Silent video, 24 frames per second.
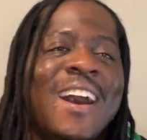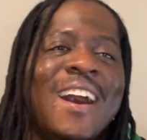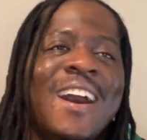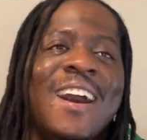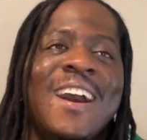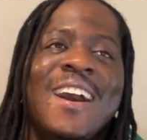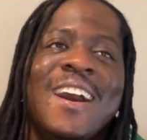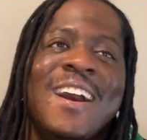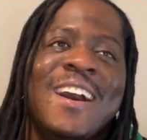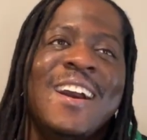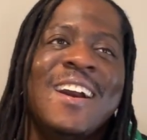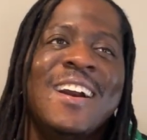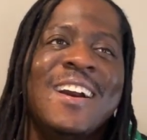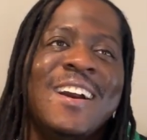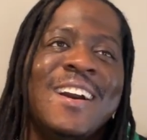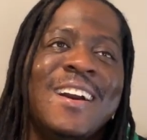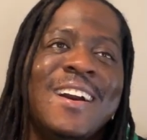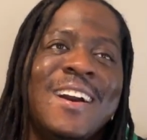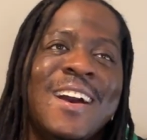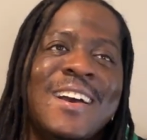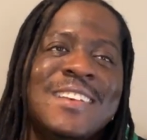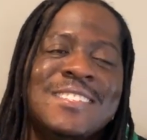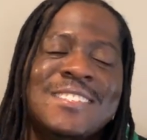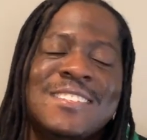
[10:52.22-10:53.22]

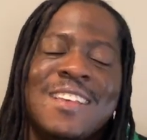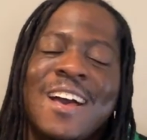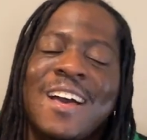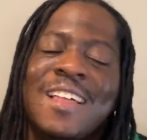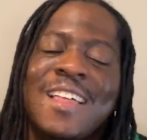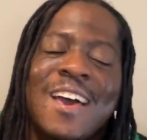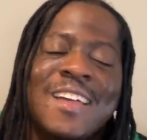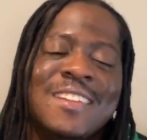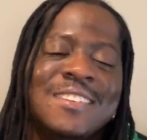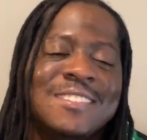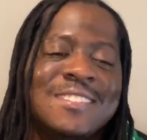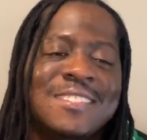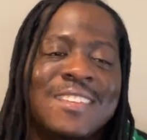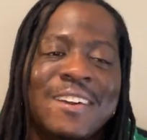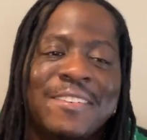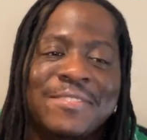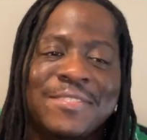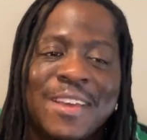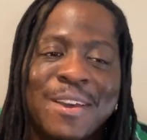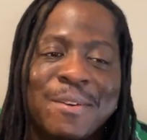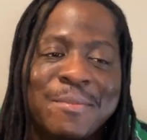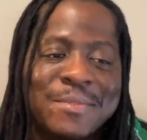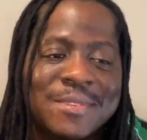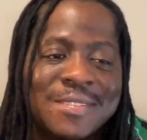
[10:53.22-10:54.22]
I saw a lot of
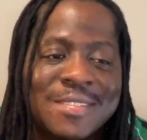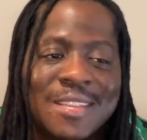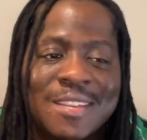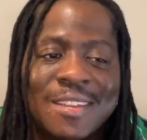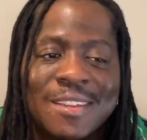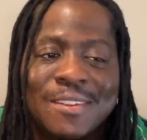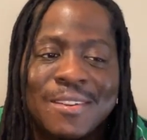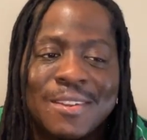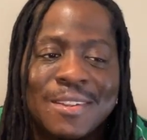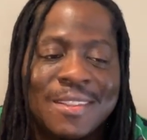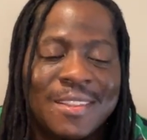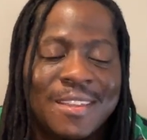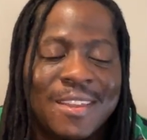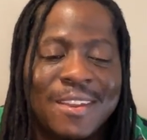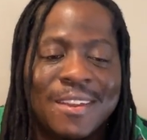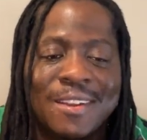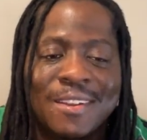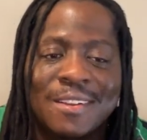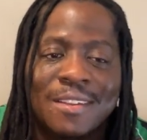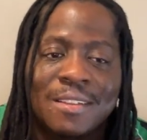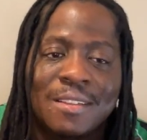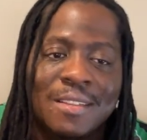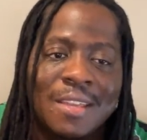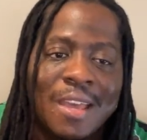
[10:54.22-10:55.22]
stuff that was here and
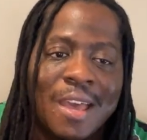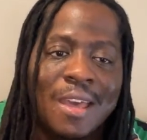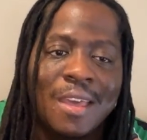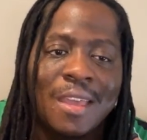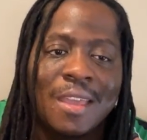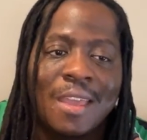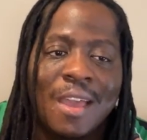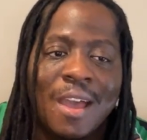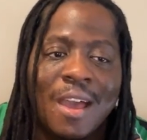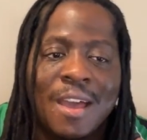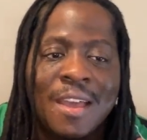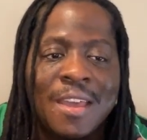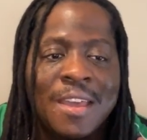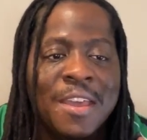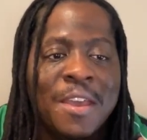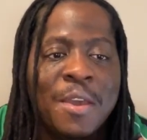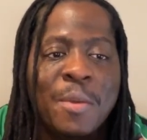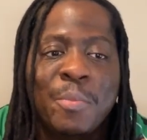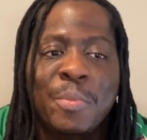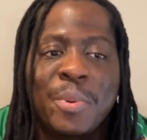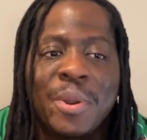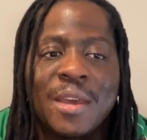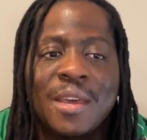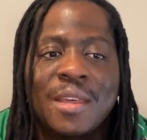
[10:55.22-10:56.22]
there. Yeah.
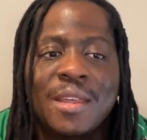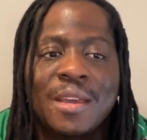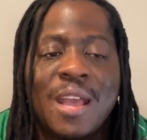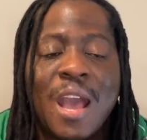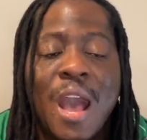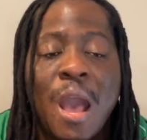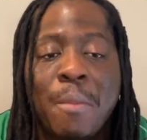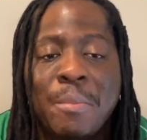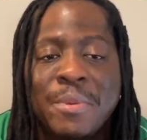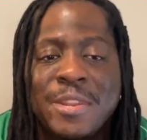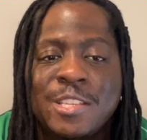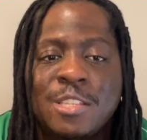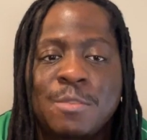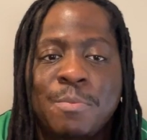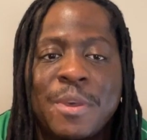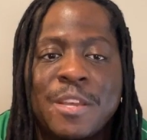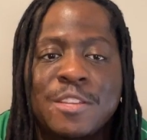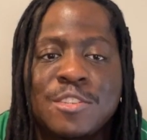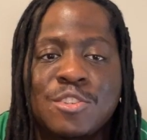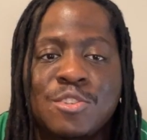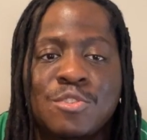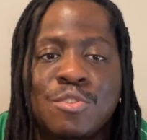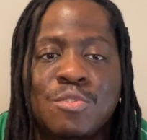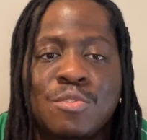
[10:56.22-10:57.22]
But a comedy
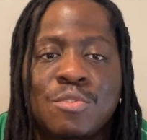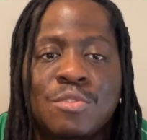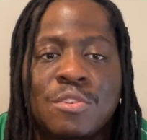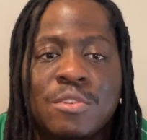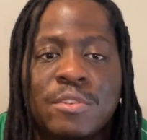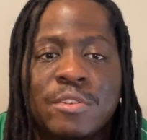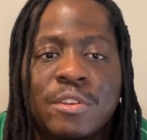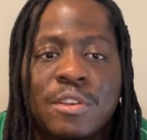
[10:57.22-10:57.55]
special,